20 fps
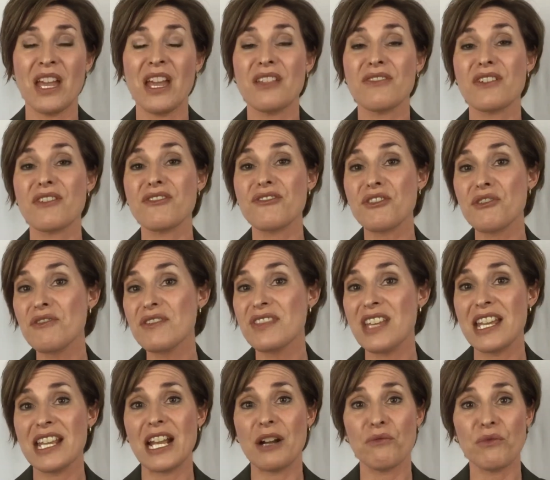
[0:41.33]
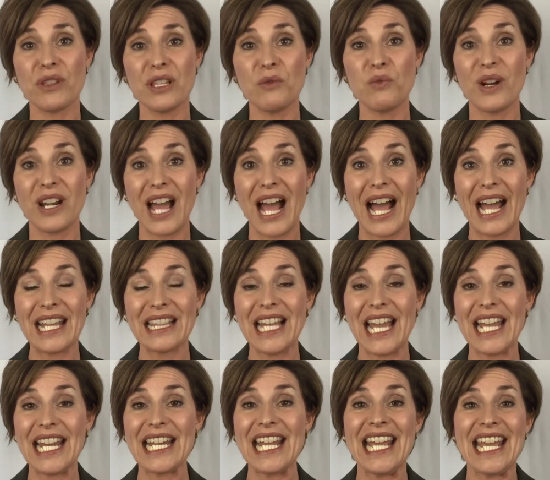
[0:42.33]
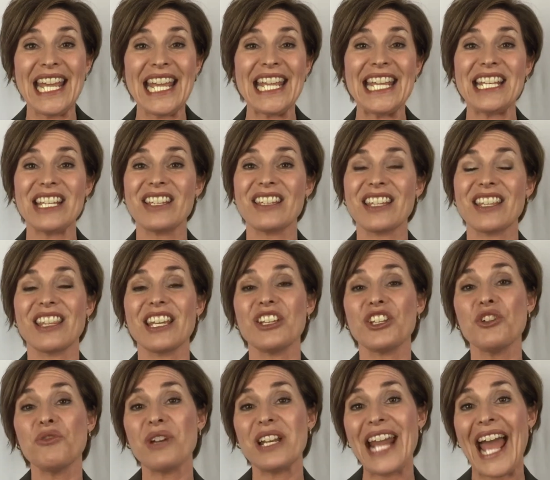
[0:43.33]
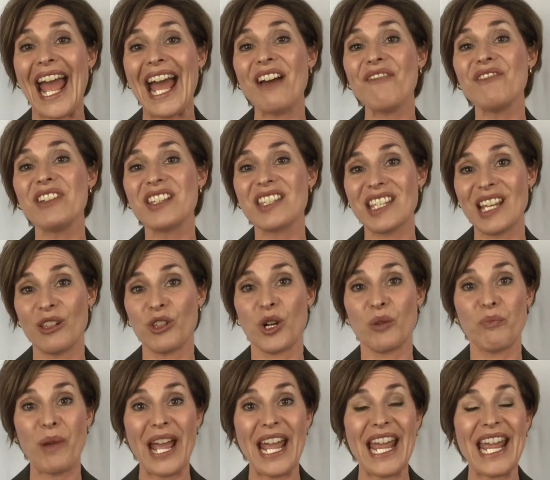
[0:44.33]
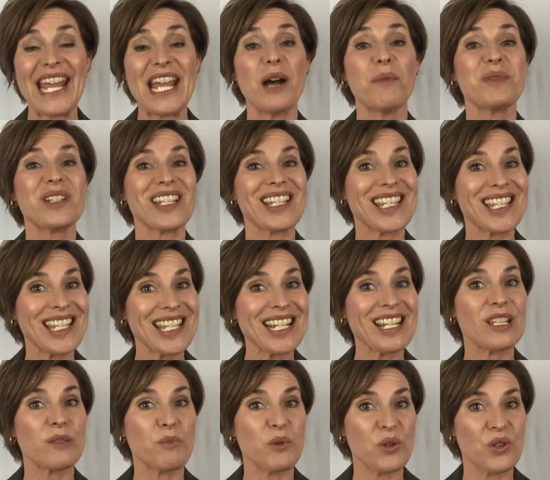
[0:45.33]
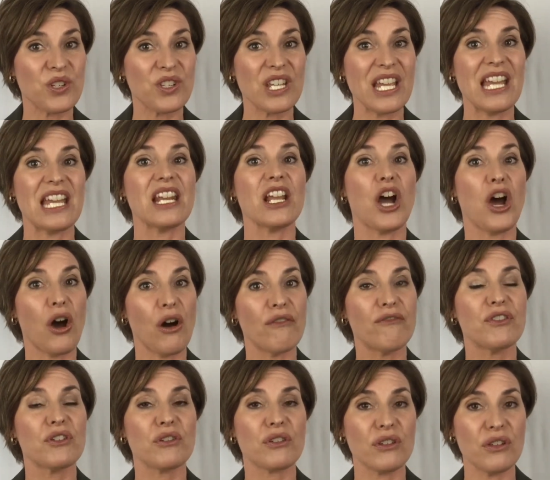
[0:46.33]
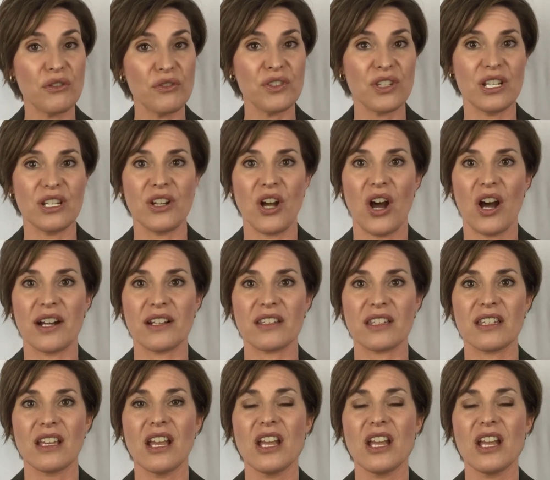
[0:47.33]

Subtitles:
The third thing I really want to highlight is that you can have the seller pay up to 6% of your closing costs.